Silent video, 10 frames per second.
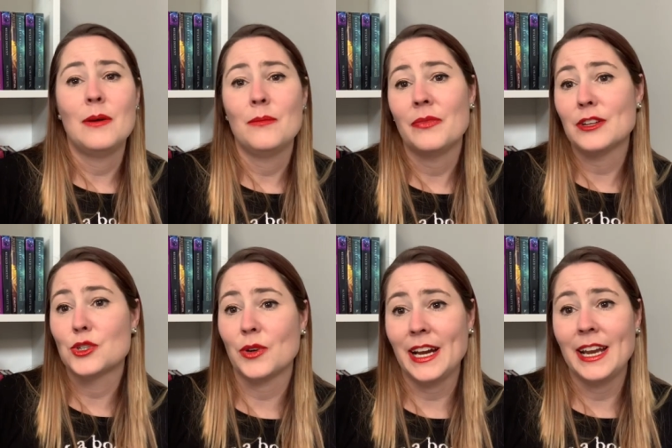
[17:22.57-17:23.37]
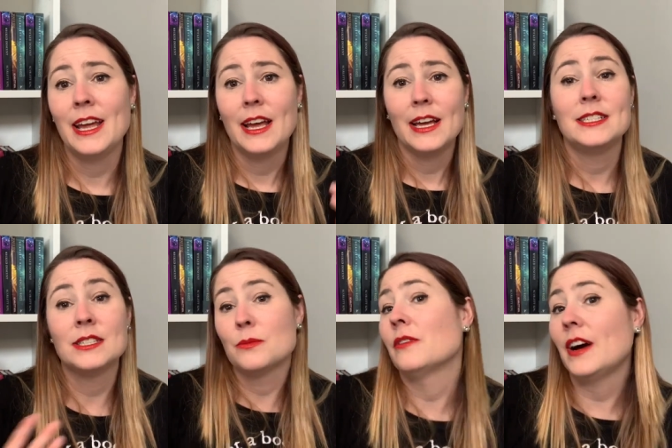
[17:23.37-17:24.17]
That's great. It
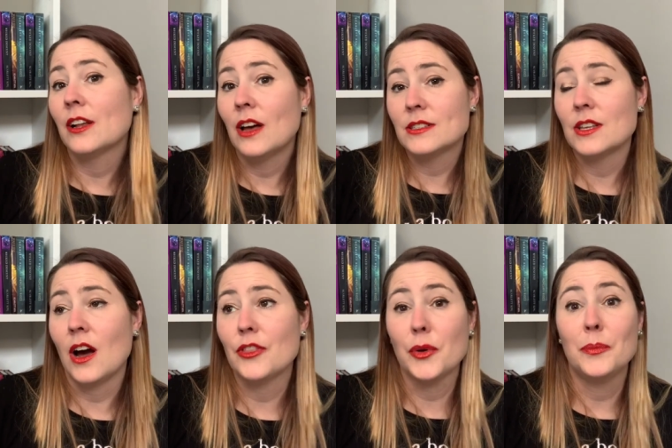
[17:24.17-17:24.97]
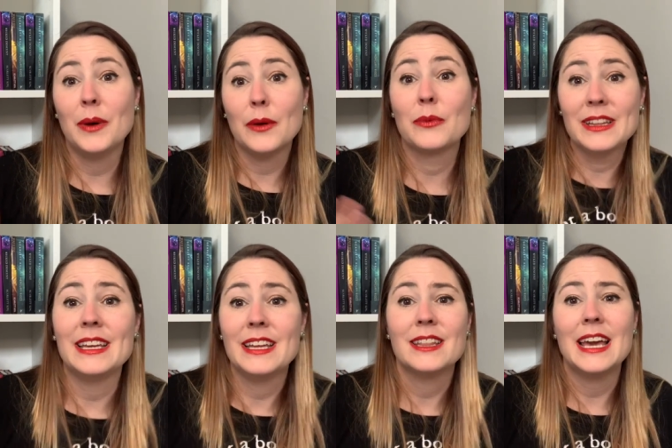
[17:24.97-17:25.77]
doesn't provide a lot to the author, but
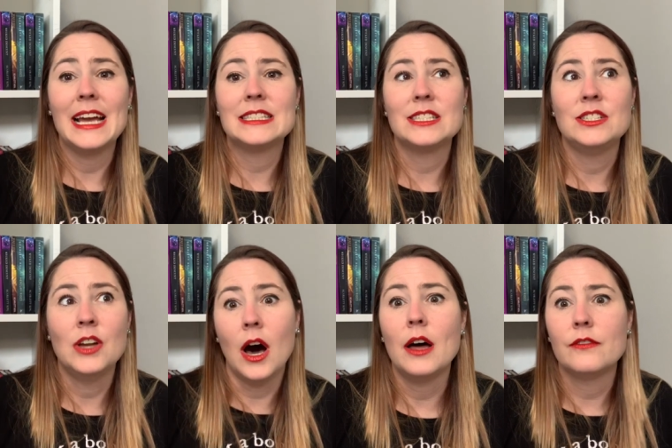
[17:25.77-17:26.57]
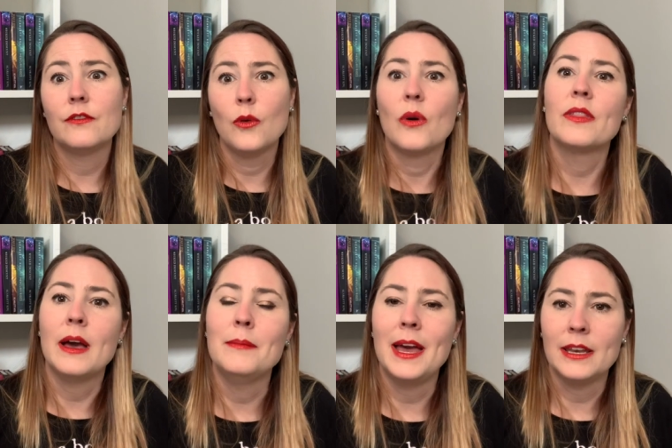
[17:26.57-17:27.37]
really, it's not for
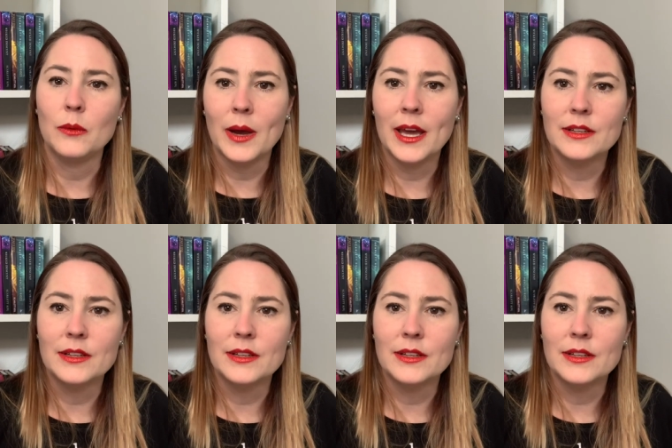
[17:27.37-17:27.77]
them anyway.